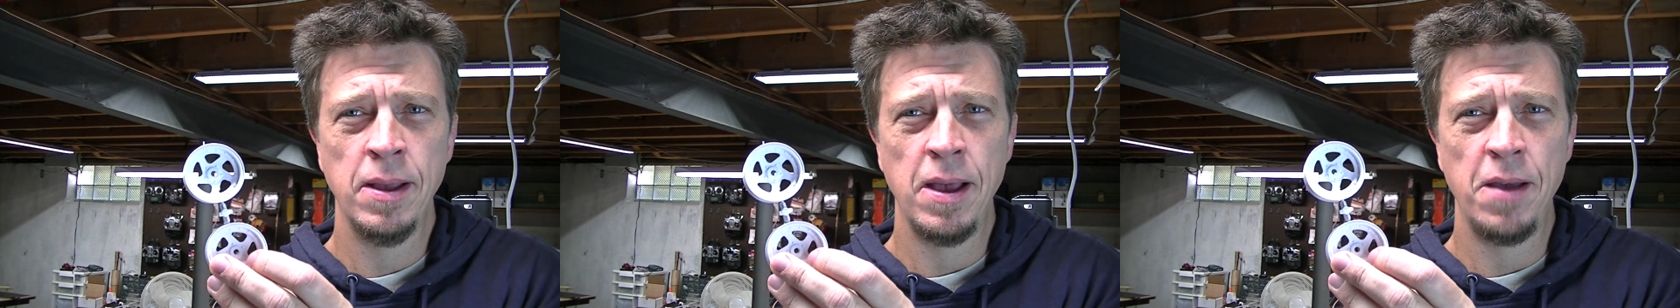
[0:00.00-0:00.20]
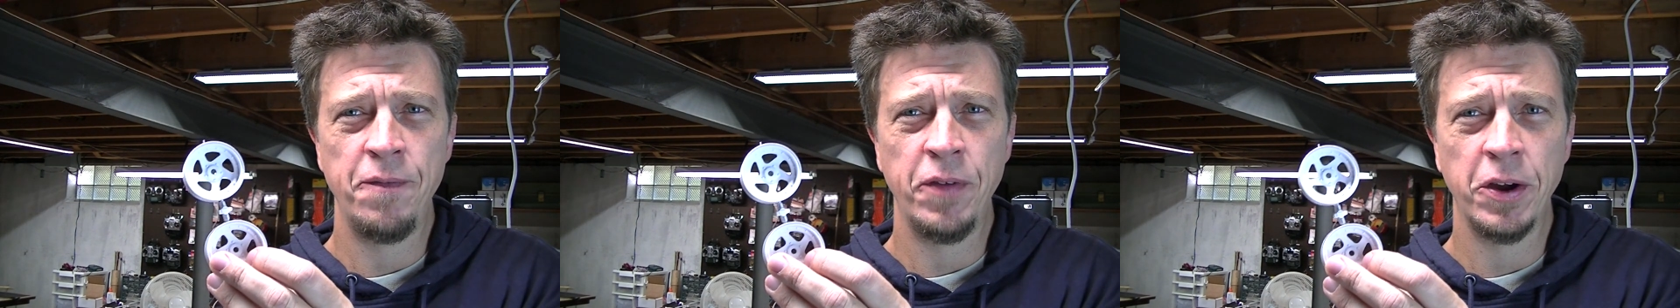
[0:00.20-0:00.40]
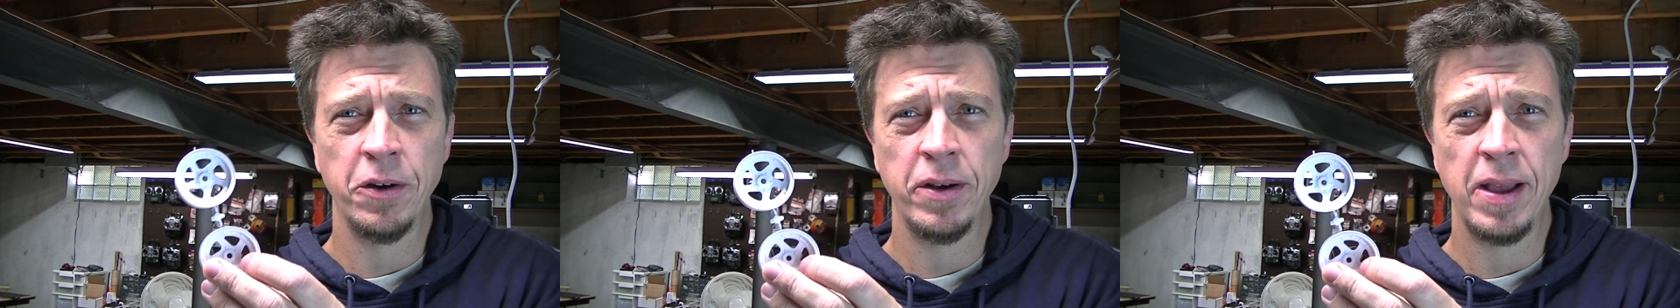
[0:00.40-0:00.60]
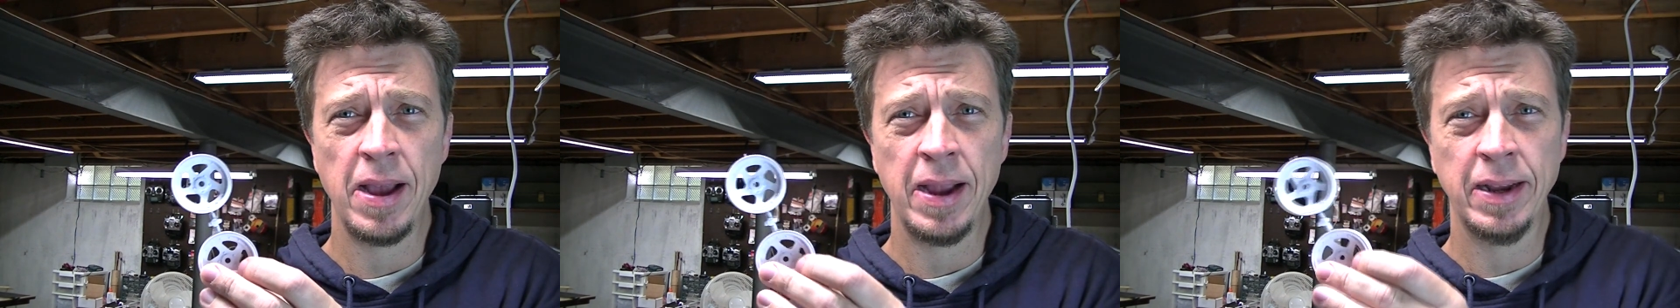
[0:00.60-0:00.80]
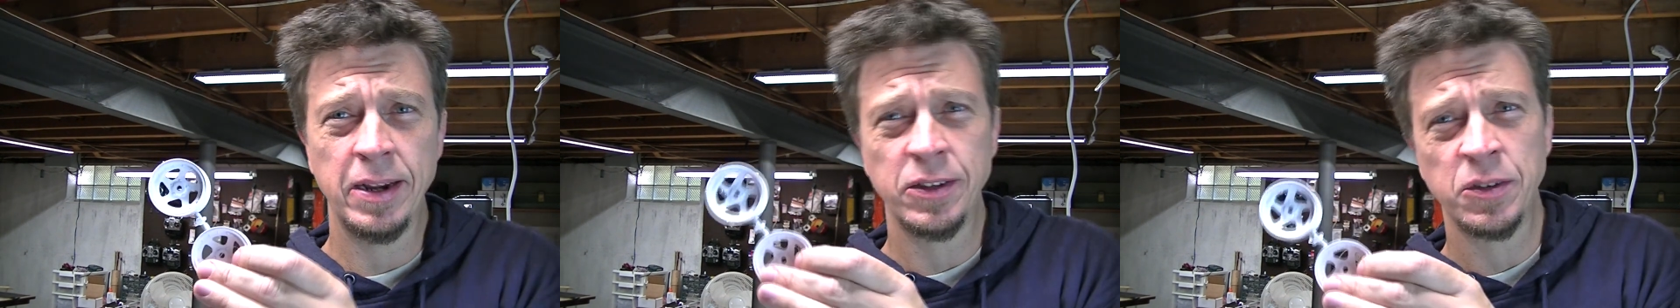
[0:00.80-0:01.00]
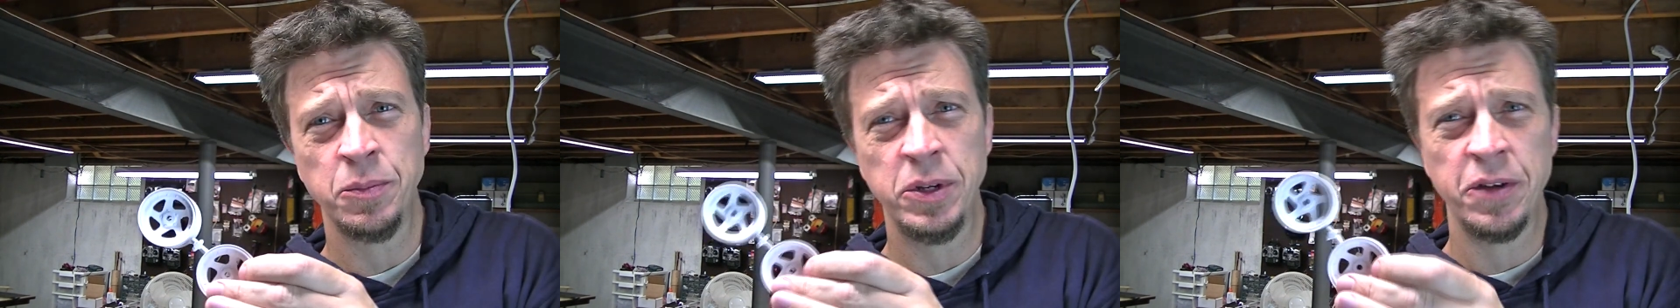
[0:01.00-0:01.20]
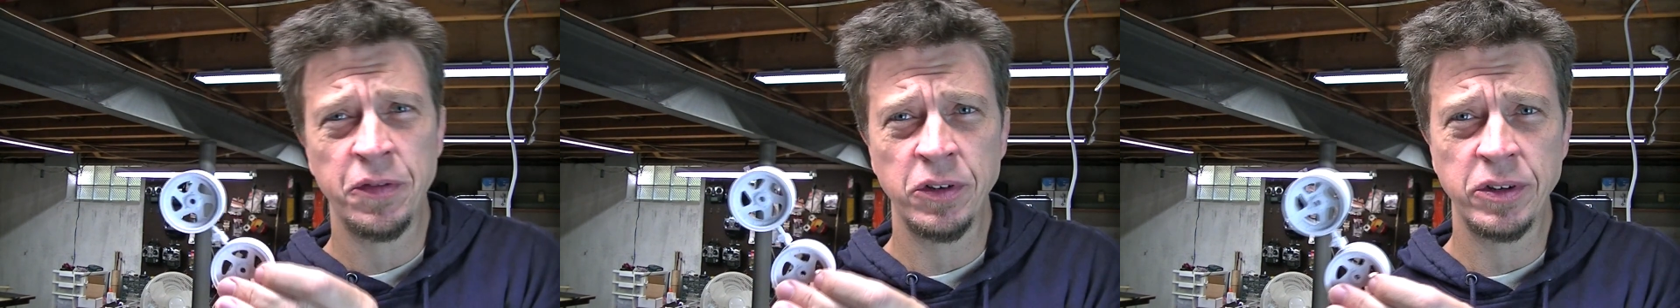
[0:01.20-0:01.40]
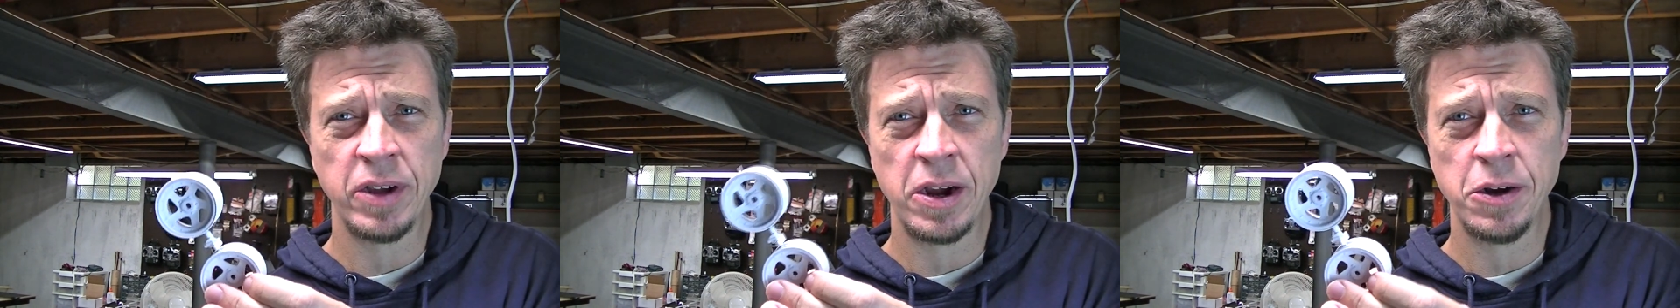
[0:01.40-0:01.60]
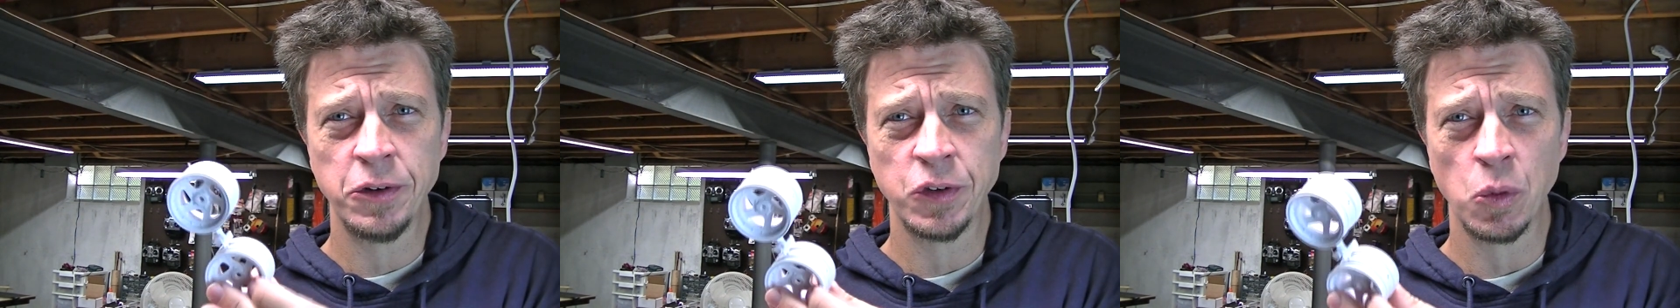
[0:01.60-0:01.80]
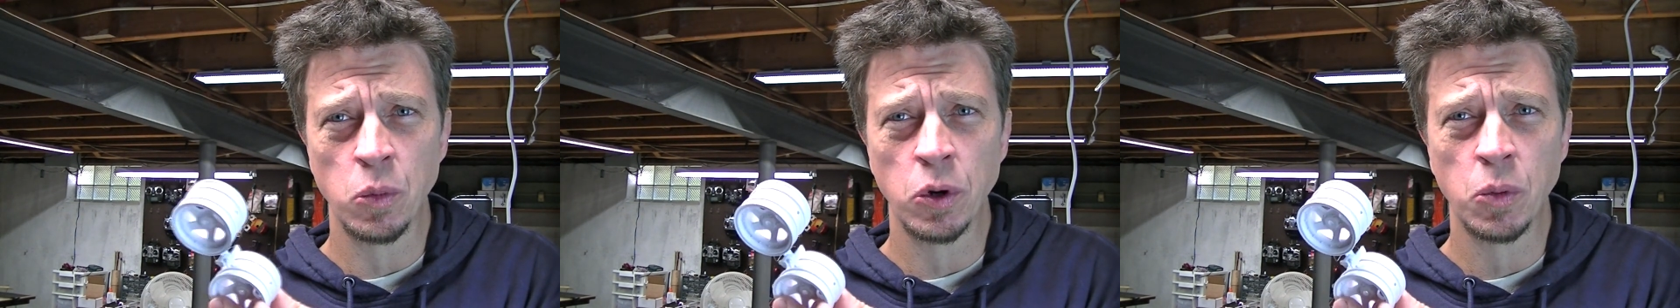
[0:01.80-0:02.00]
I figured I'd get some different
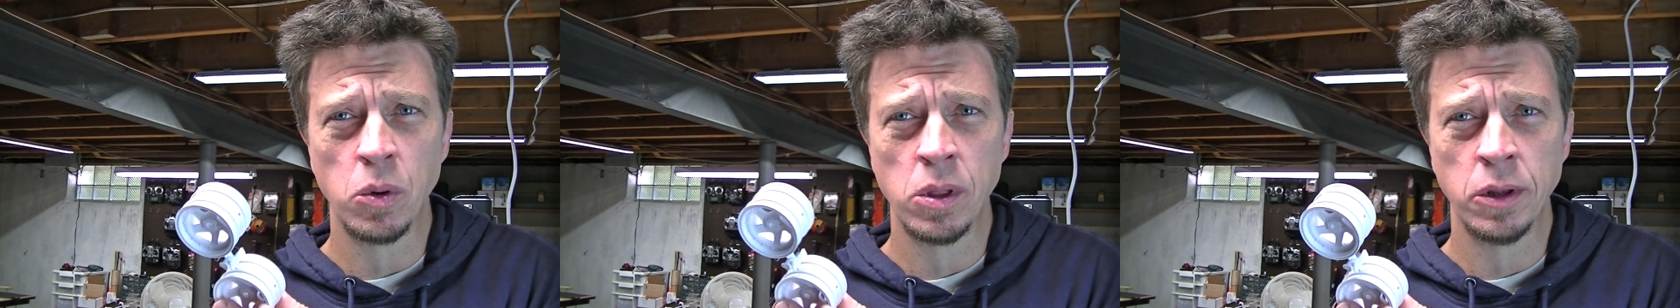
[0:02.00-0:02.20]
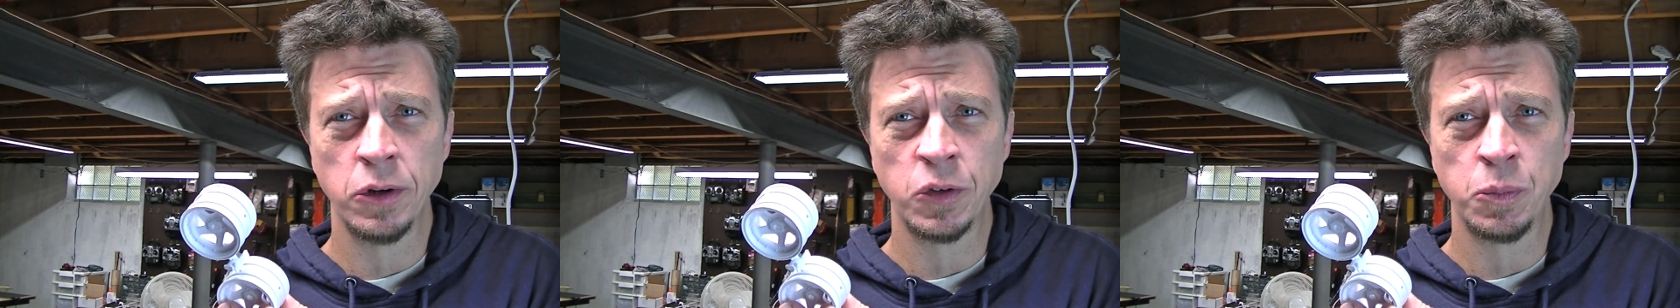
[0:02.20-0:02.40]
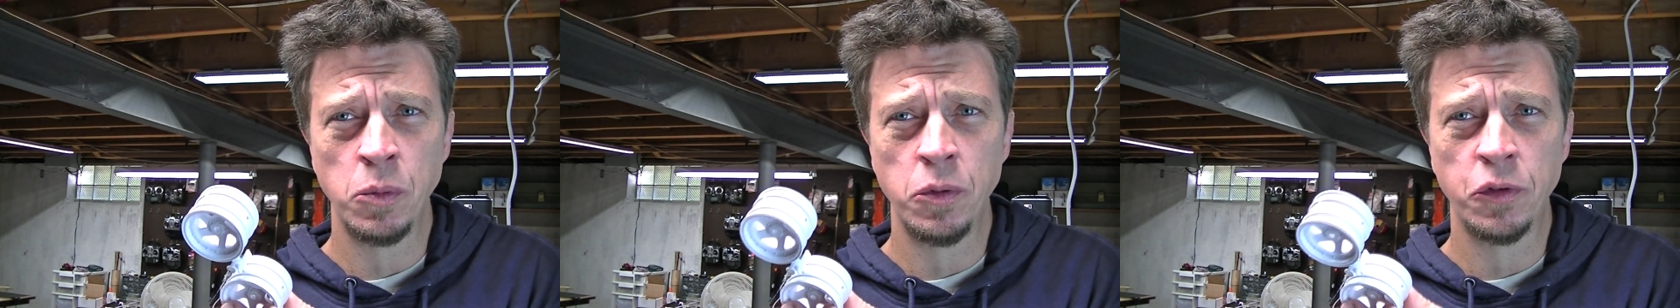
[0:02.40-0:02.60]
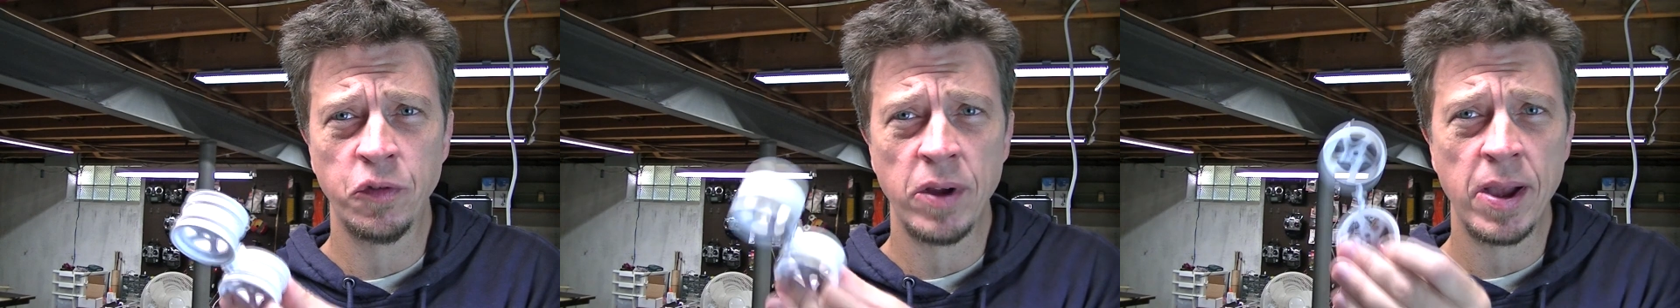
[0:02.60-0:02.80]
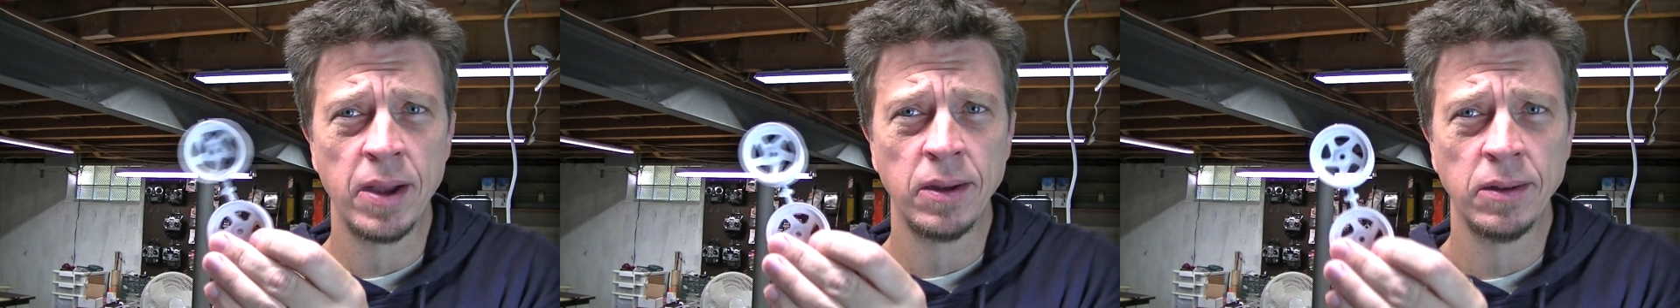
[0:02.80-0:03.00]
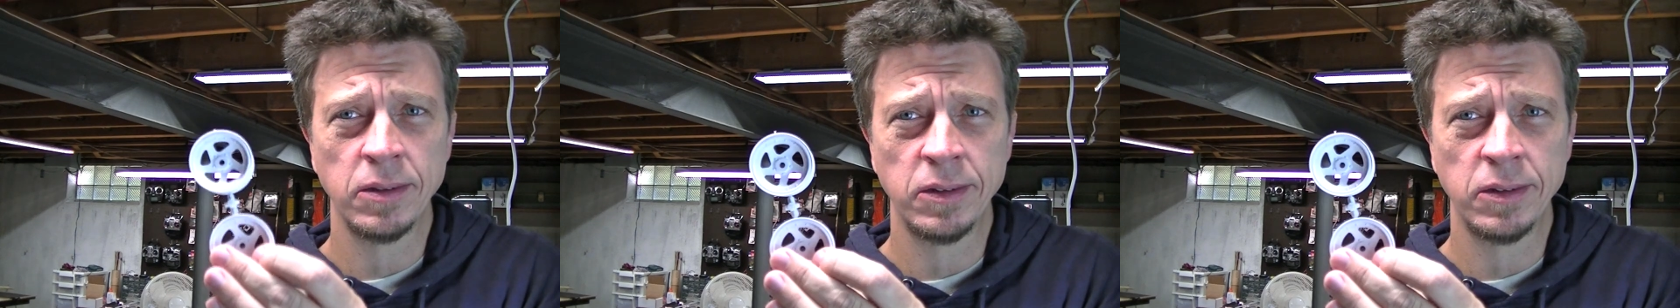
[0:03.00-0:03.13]
tires that work well on a smooth track,